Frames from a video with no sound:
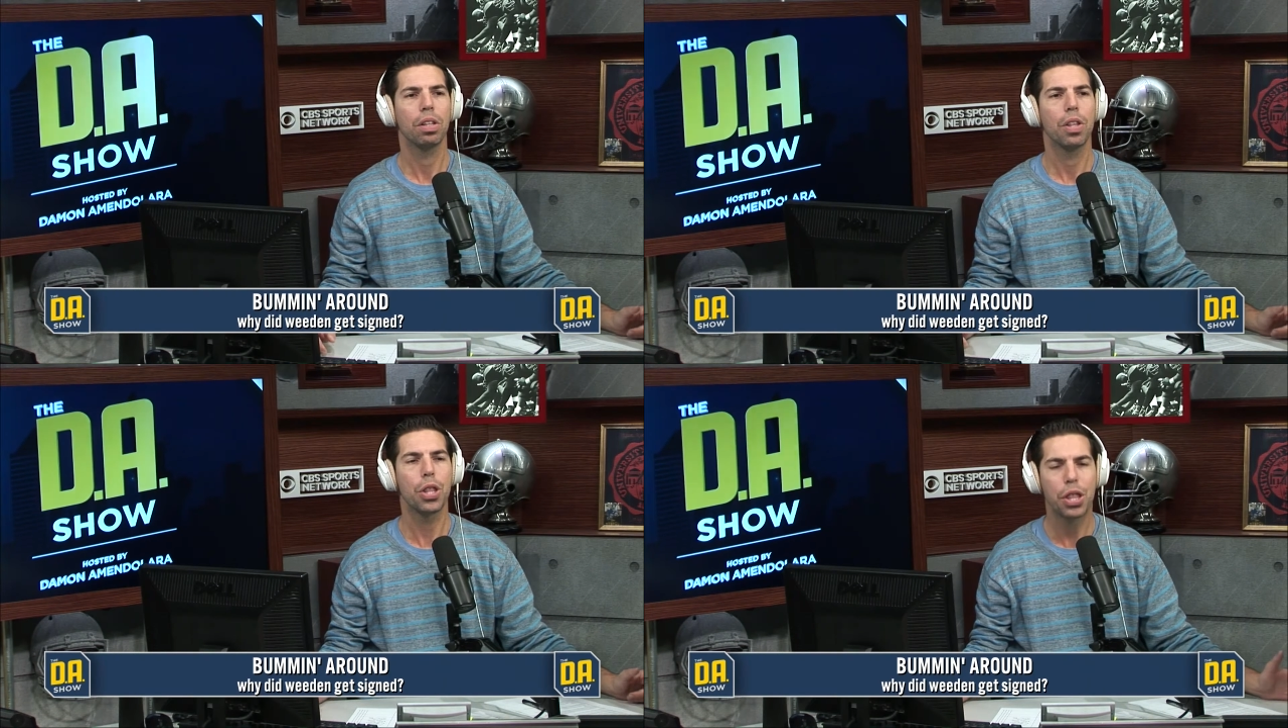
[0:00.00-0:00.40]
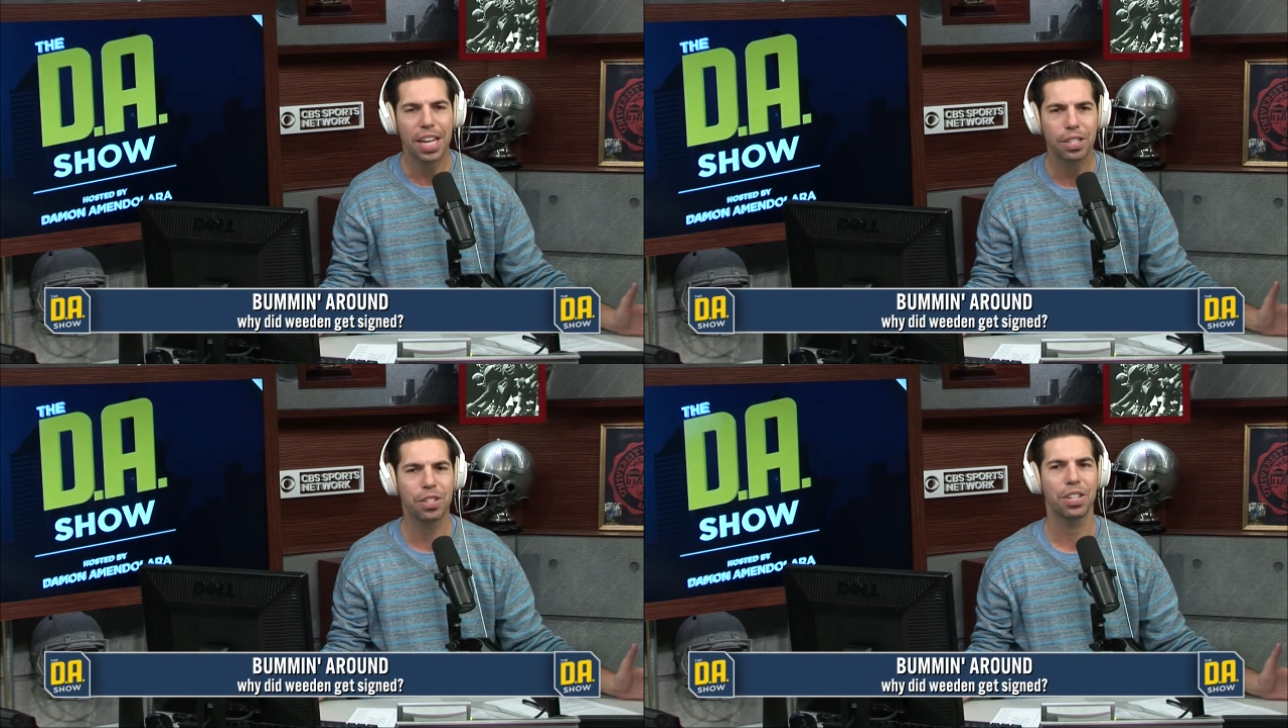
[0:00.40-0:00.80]

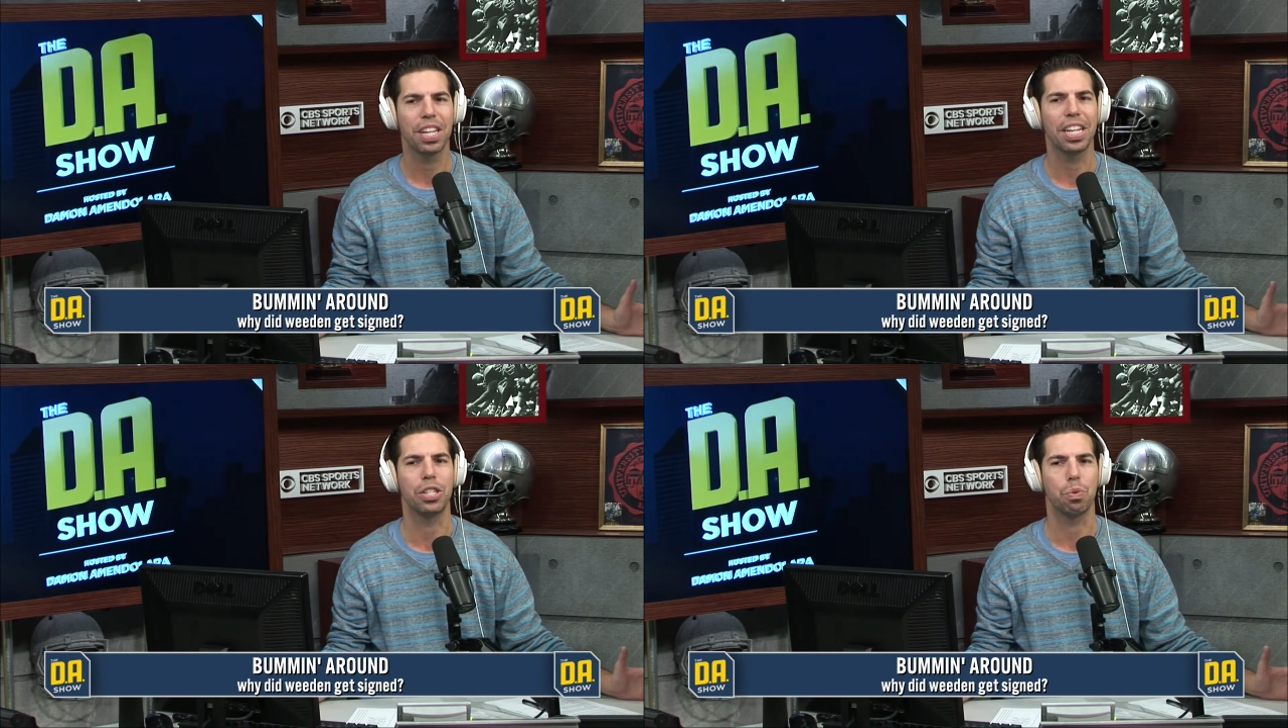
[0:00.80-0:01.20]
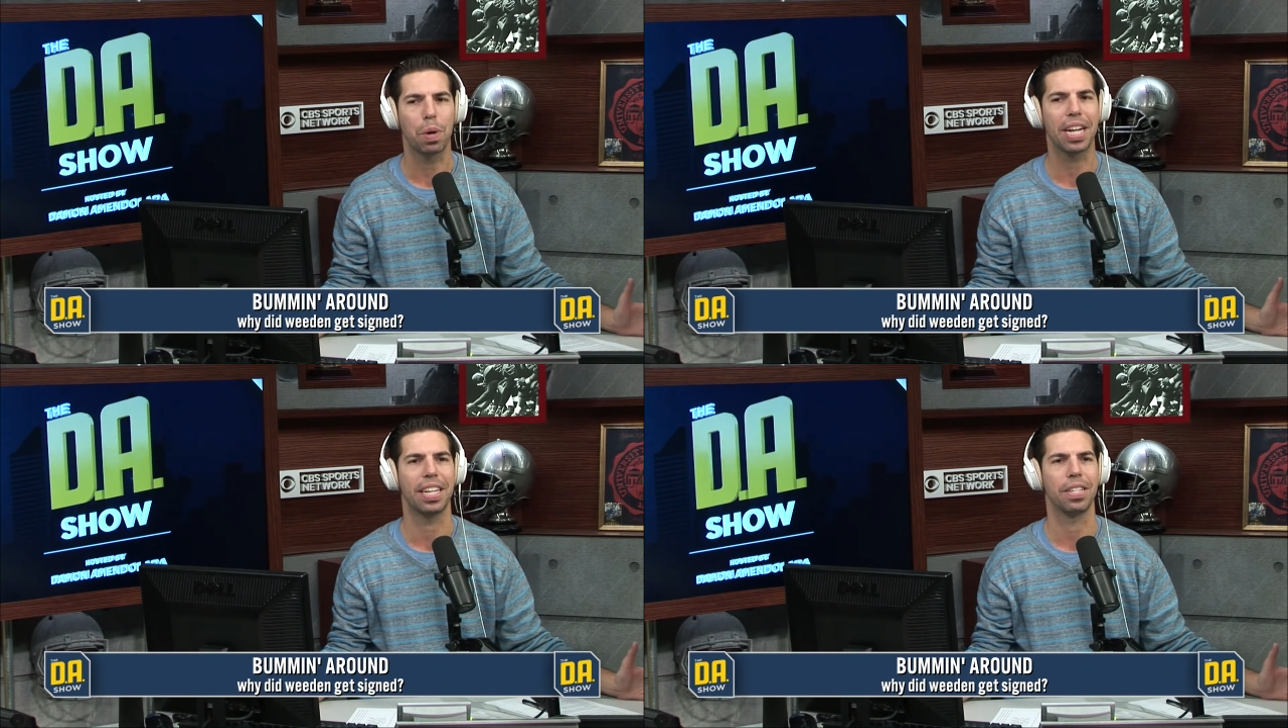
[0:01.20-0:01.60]
This is
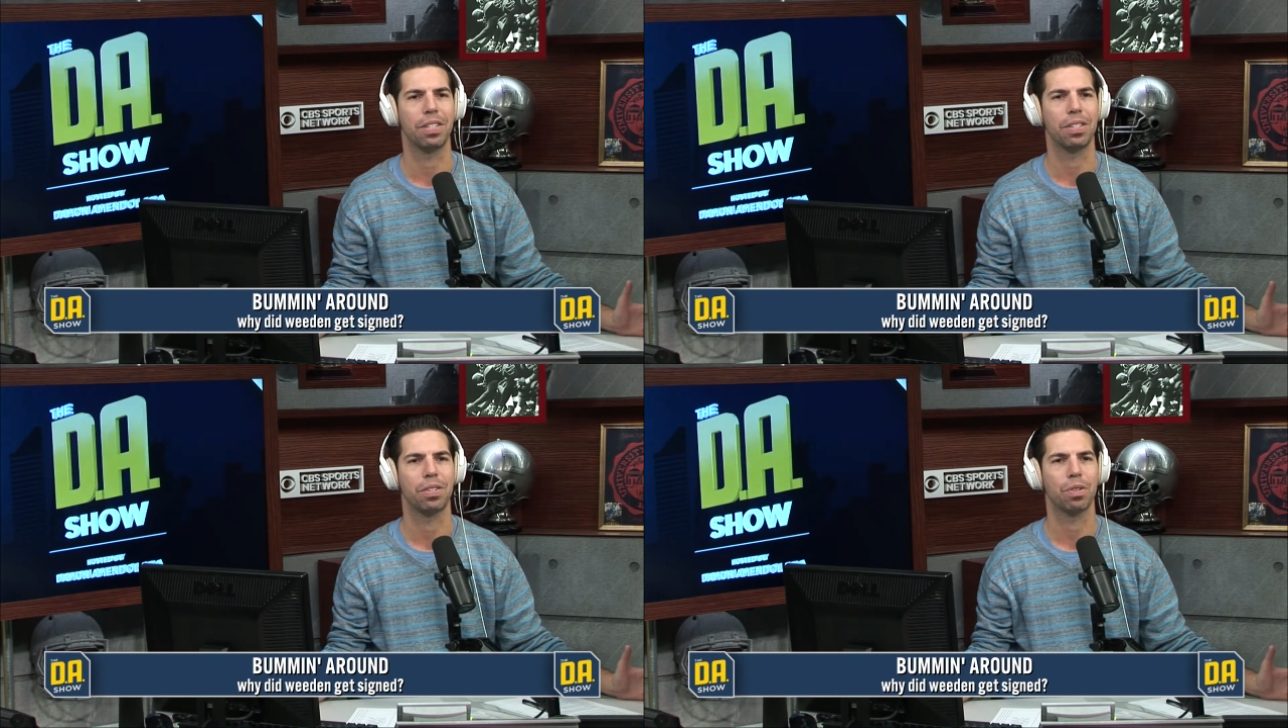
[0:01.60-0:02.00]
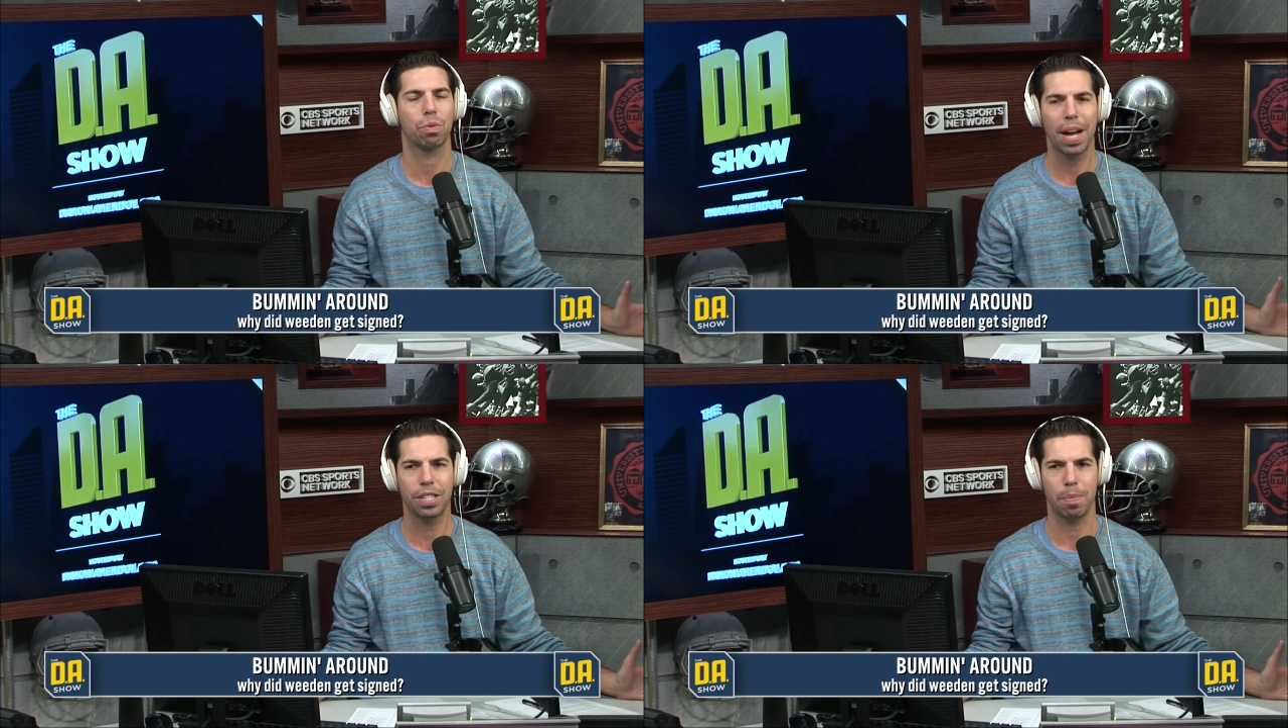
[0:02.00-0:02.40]
Weeden's
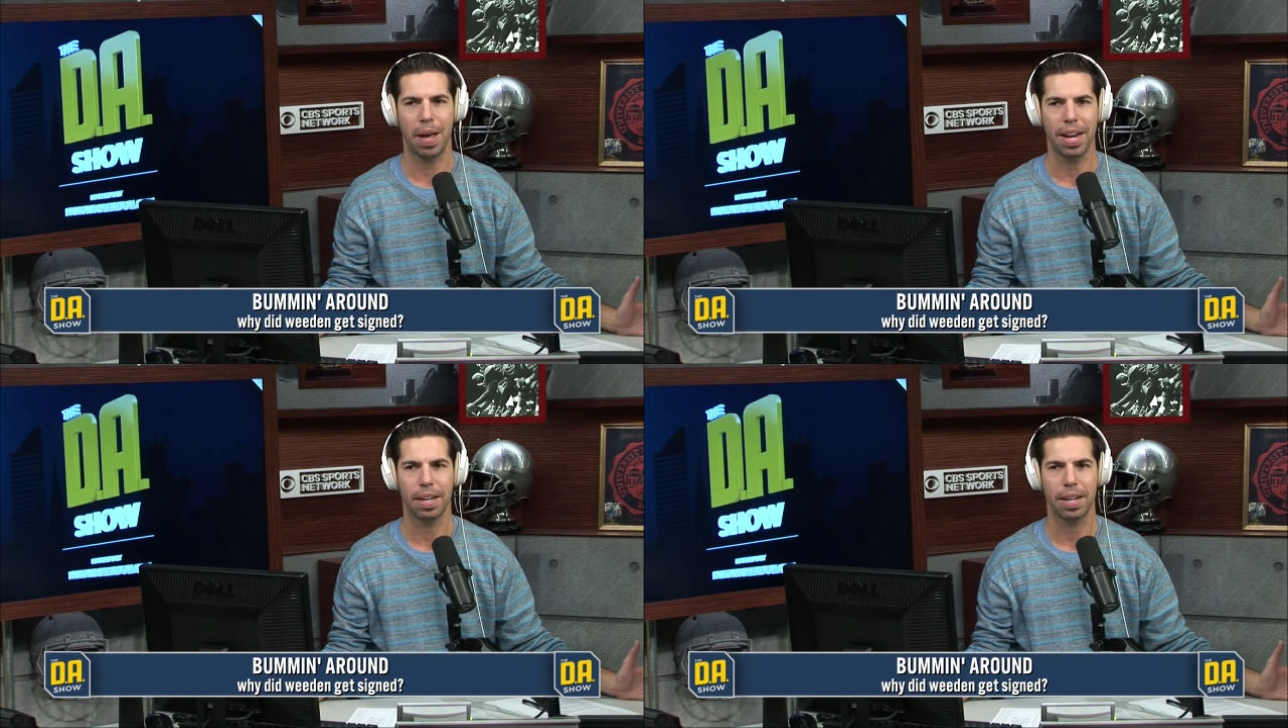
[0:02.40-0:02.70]
resume